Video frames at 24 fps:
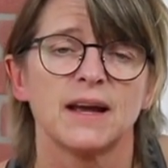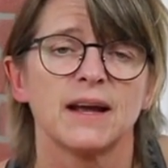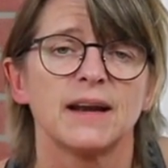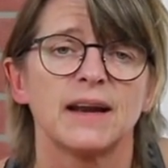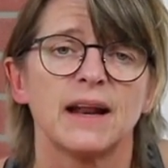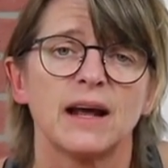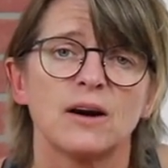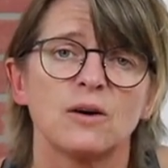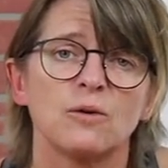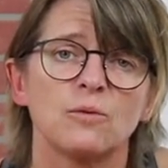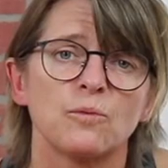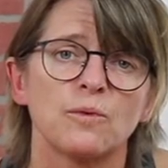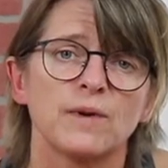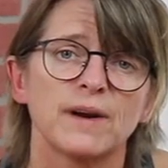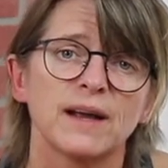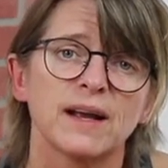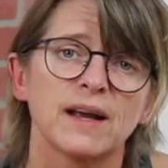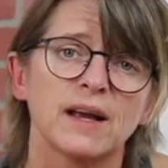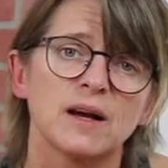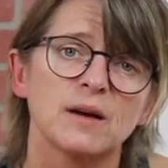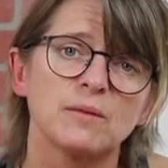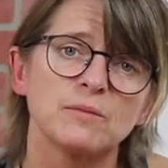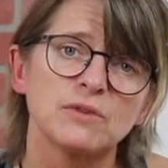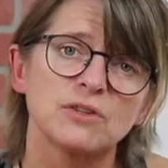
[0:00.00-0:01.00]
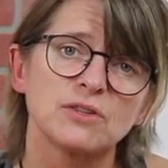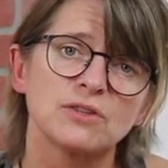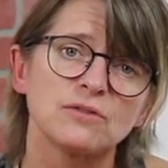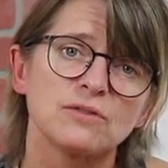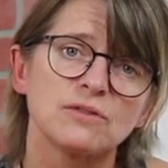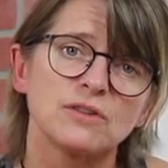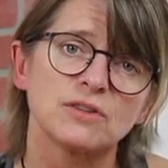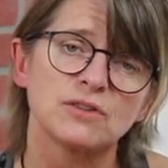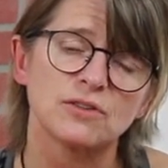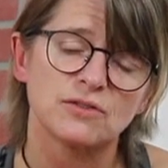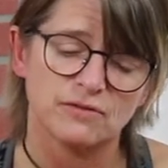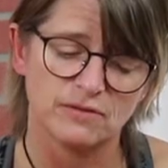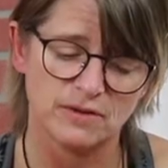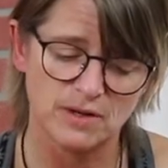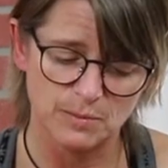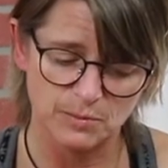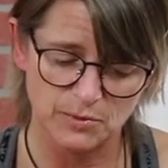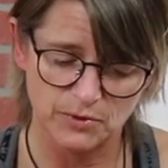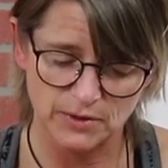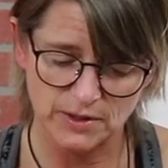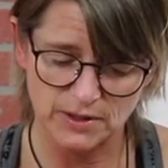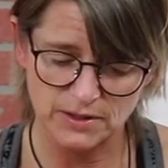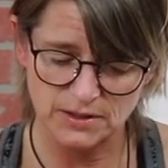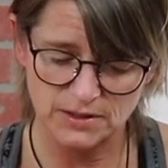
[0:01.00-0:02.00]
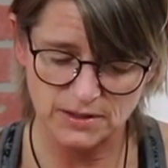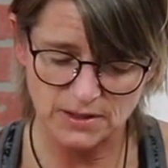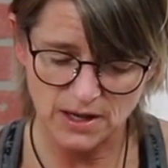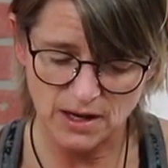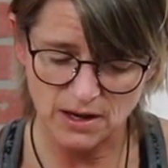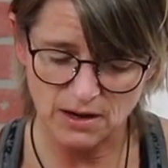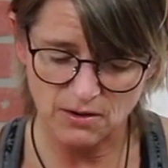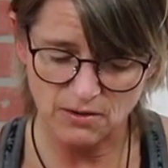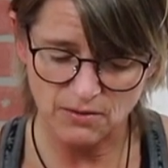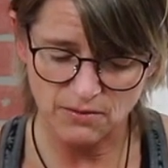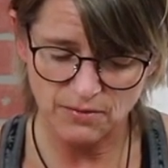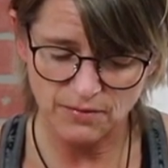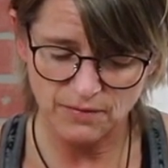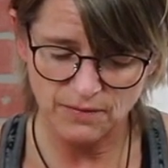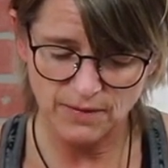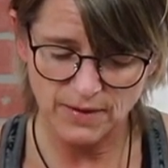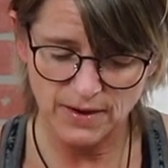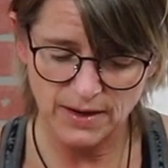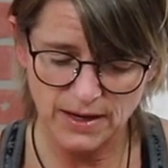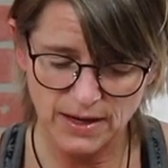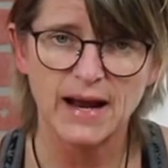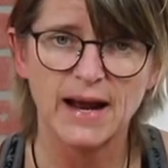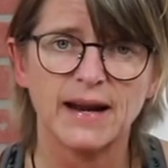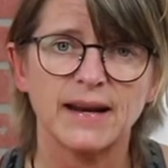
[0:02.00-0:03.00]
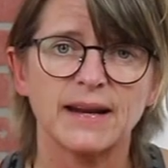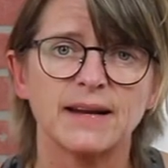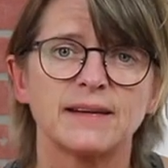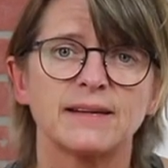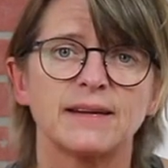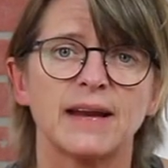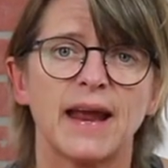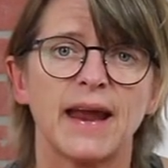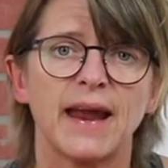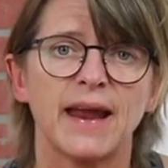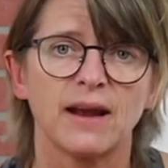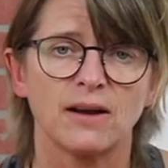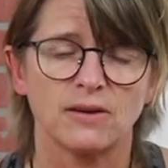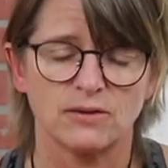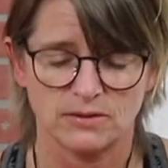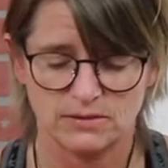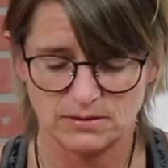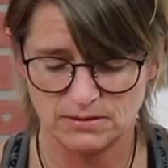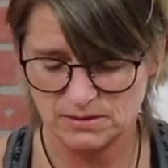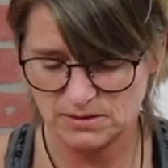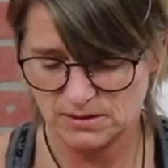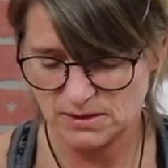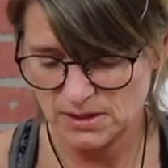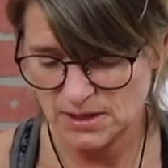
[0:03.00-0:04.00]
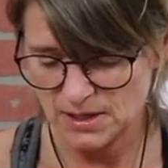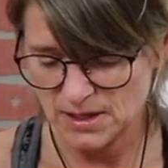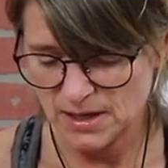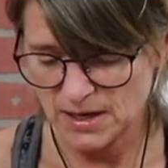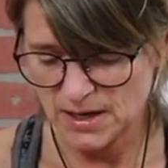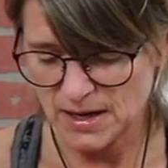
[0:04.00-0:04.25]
Now, when it comes to the streamer itself, kind of dangles.